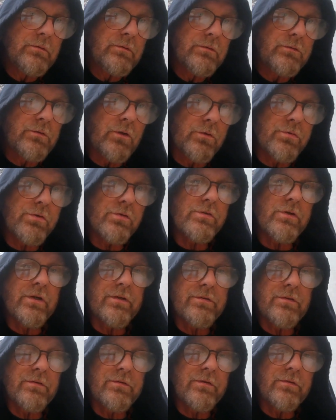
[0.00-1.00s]
Social
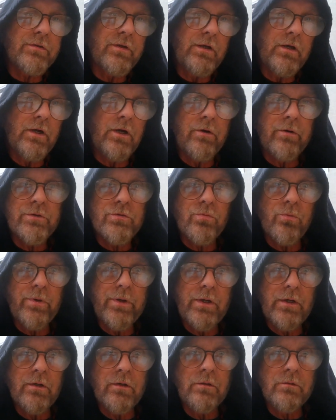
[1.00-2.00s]
justice is here. It's
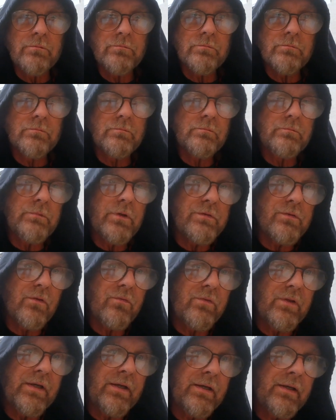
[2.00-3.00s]
real. It's a
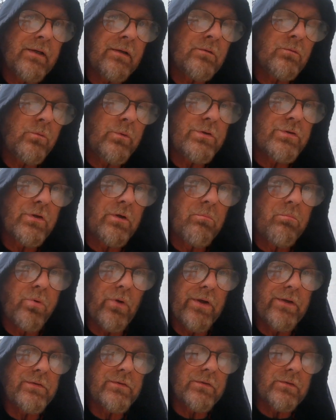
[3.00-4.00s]
thing. We should
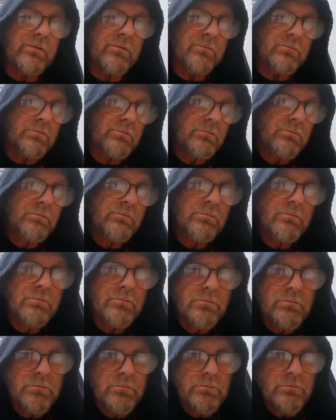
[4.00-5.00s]
embrace it.
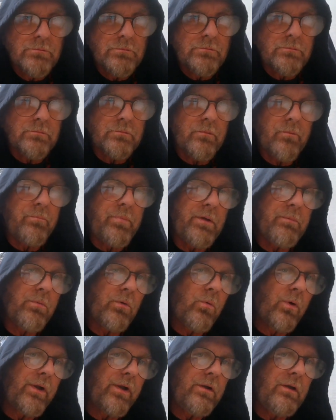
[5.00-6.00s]
People
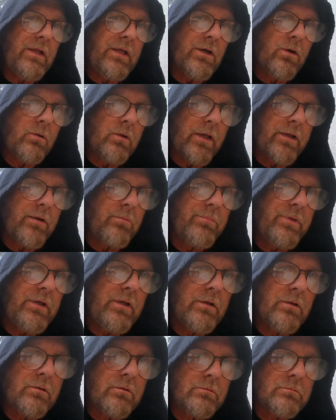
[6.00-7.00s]
want to kneel, let them
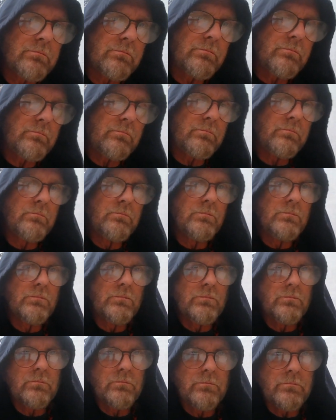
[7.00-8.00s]
kneel.
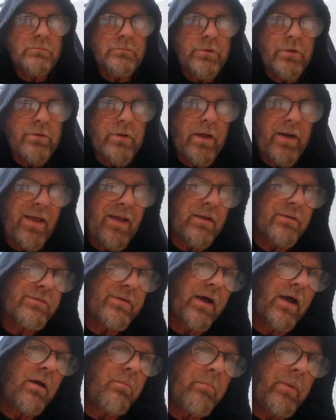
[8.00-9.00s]
They're not
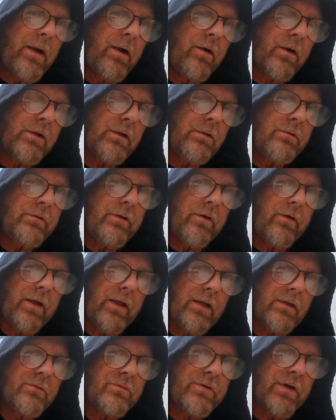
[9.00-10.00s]
anti-American. They're
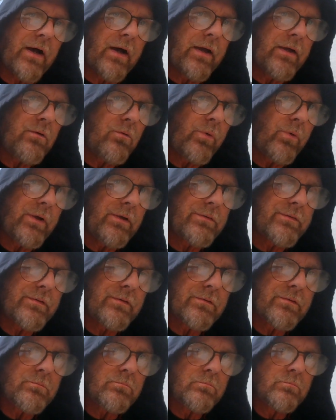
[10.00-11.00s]

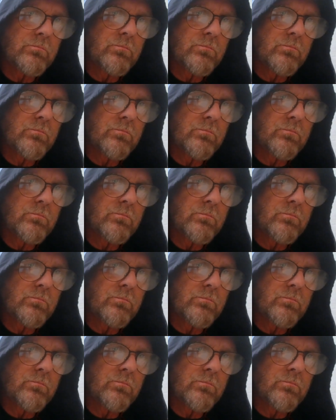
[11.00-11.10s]
anti-racism.